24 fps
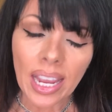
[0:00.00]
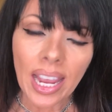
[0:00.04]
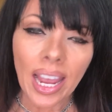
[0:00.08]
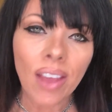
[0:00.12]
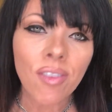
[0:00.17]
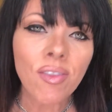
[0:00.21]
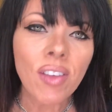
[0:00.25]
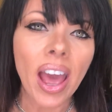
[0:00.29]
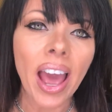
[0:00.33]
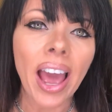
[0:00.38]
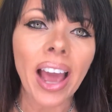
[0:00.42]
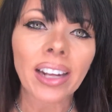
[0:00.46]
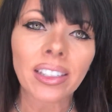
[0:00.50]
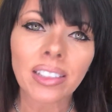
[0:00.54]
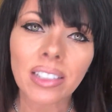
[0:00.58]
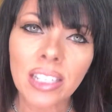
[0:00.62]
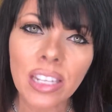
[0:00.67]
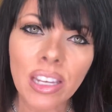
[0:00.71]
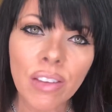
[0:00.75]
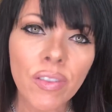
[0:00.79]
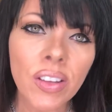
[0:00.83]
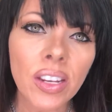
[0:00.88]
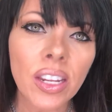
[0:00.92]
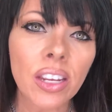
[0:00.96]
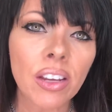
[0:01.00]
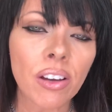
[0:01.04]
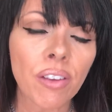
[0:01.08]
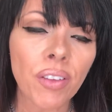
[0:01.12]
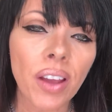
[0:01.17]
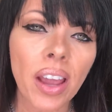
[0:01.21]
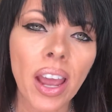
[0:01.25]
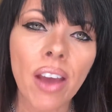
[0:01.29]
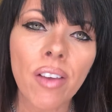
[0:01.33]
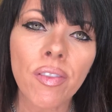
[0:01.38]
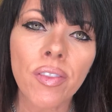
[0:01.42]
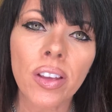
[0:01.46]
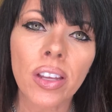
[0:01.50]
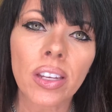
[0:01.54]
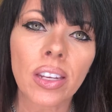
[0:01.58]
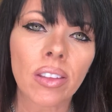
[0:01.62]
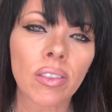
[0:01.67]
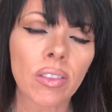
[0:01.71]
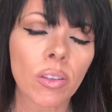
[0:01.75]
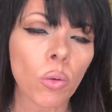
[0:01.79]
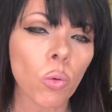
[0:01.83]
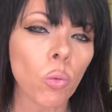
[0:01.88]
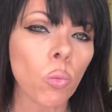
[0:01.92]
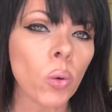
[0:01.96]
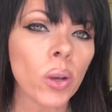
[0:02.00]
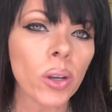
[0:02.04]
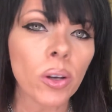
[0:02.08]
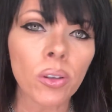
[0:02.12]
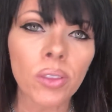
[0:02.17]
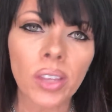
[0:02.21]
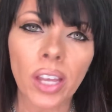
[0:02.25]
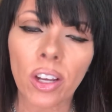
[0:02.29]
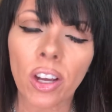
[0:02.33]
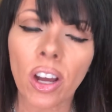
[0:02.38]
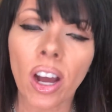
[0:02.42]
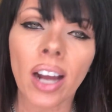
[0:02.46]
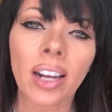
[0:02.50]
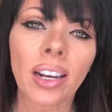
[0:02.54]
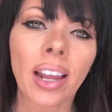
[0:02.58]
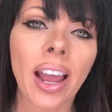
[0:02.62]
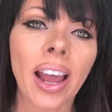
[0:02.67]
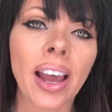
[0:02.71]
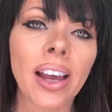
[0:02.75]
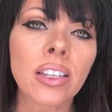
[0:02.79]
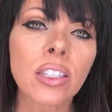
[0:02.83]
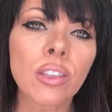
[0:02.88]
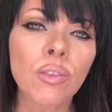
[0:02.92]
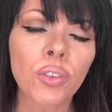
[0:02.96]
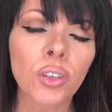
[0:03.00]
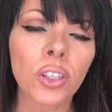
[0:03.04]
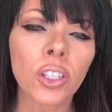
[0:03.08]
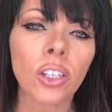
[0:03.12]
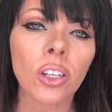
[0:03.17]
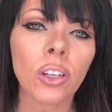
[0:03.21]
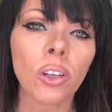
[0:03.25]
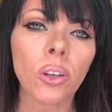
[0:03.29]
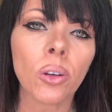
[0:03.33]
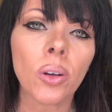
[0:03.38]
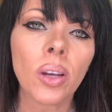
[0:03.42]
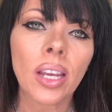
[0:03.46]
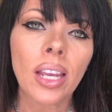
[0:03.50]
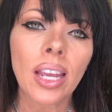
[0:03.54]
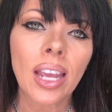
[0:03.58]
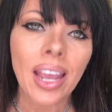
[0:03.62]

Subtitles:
and the activity of heaven and the will that God has for you,